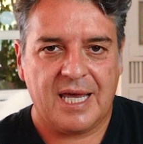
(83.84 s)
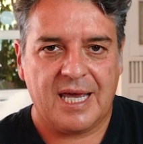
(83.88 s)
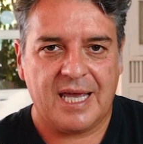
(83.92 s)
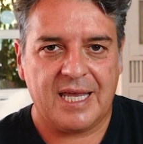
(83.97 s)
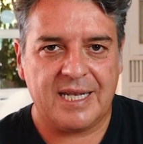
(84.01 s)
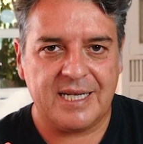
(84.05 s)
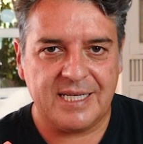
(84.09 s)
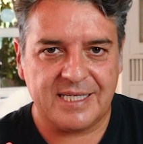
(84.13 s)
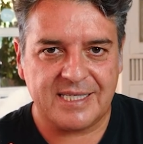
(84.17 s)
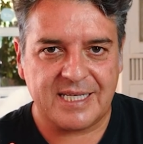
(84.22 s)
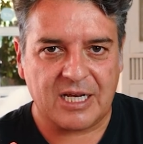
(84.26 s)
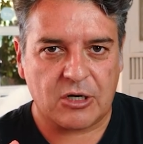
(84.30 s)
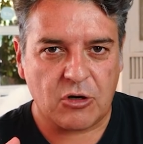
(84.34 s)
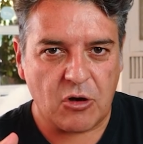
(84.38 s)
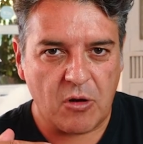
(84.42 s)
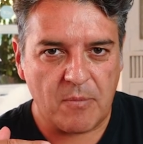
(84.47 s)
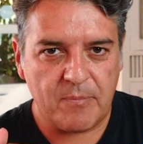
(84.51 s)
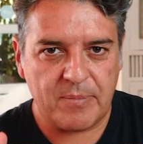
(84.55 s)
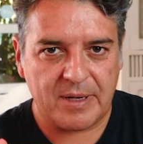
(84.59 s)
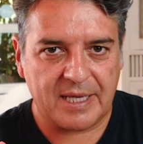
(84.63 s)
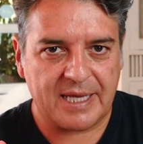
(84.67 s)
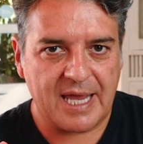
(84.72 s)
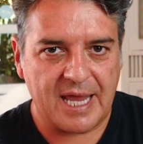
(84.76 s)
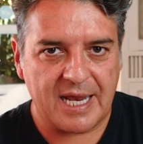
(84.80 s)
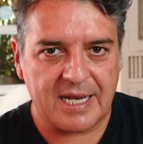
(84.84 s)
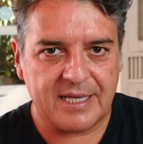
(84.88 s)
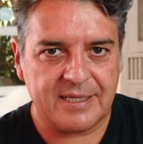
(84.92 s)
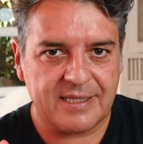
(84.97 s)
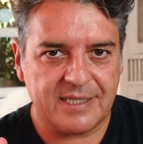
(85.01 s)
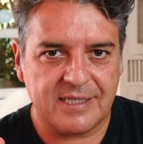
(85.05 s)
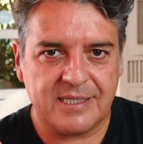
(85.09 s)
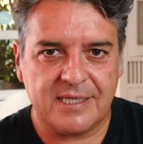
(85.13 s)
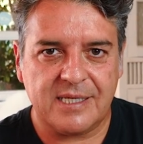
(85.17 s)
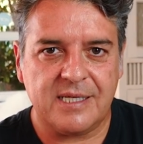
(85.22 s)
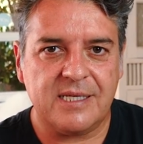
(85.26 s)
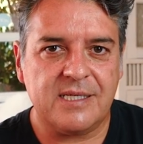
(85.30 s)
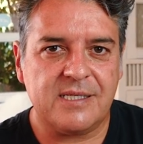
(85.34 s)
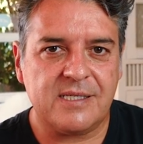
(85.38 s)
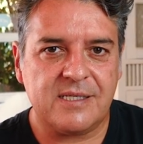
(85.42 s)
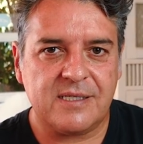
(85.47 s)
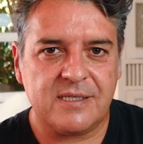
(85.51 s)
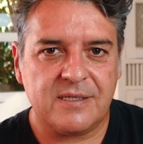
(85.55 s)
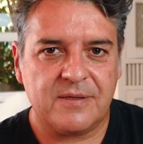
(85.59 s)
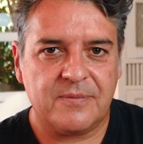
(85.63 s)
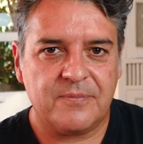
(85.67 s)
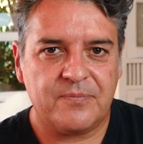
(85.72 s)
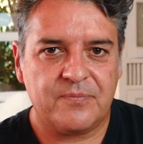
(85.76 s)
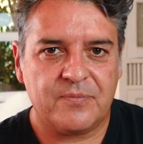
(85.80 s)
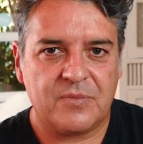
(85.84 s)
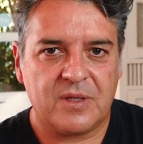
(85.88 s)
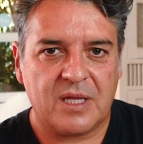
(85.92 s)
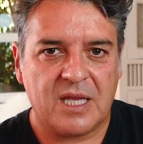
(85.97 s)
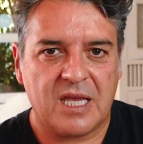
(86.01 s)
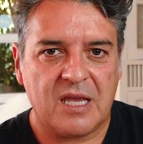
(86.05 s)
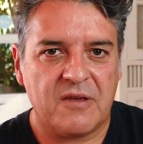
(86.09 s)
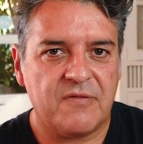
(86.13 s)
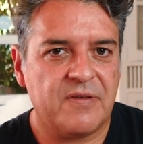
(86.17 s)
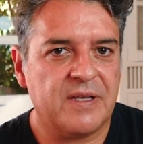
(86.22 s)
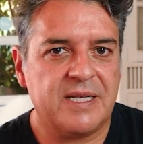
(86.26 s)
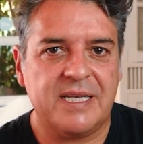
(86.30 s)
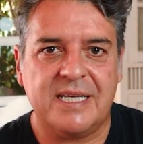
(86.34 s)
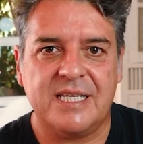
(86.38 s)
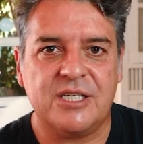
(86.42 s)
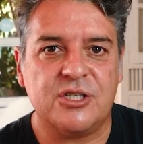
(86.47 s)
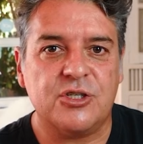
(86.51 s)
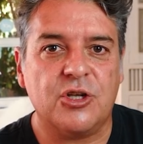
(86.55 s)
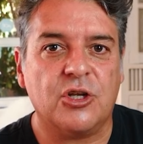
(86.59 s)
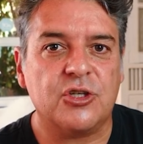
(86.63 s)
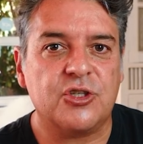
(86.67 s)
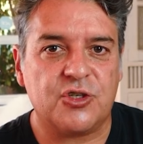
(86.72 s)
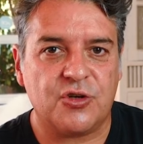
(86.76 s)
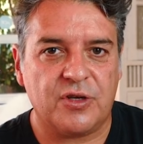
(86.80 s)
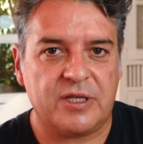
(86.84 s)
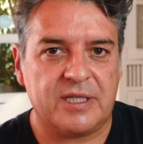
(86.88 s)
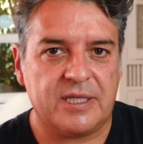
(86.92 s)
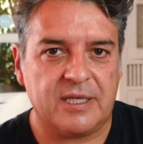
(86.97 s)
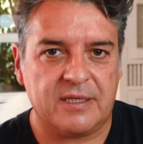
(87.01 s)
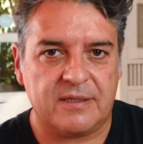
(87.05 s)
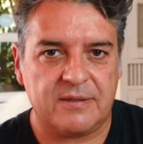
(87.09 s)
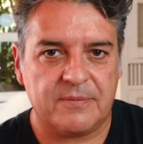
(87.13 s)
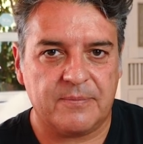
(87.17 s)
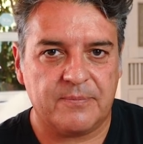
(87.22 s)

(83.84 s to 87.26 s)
It is a complicated disease if it is not treated.